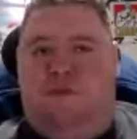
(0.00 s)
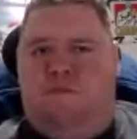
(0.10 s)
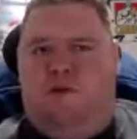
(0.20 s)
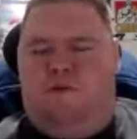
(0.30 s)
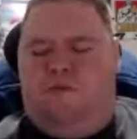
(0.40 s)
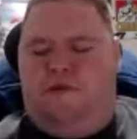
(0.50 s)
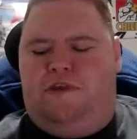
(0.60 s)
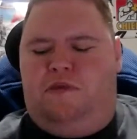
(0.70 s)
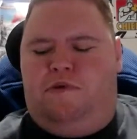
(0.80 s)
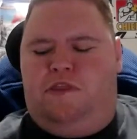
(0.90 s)
probably the
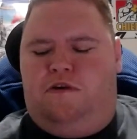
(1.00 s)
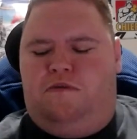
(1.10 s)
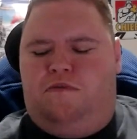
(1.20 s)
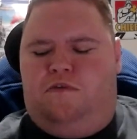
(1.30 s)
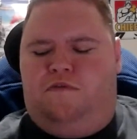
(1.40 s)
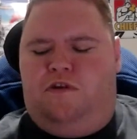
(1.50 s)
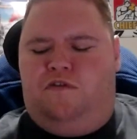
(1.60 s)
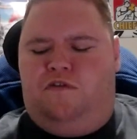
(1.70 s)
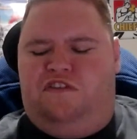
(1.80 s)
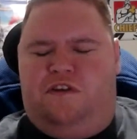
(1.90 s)
better of the
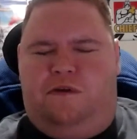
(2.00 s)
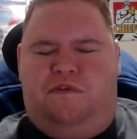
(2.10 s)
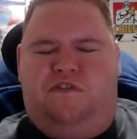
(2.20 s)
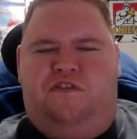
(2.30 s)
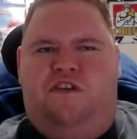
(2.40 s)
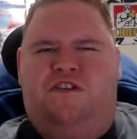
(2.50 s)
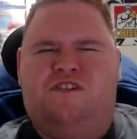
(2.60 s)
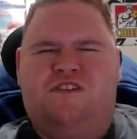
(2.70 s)
Aussie teams this year.